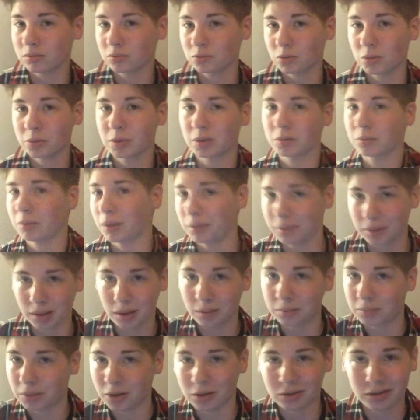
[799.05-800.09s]
woman, maybe
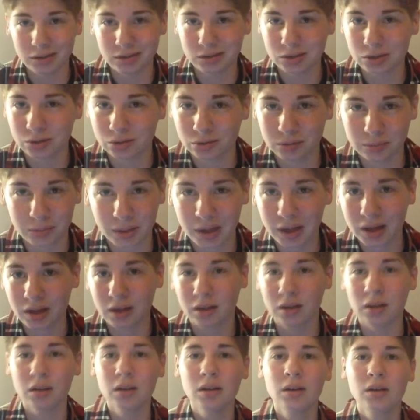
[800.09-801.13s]
I'm married to a man.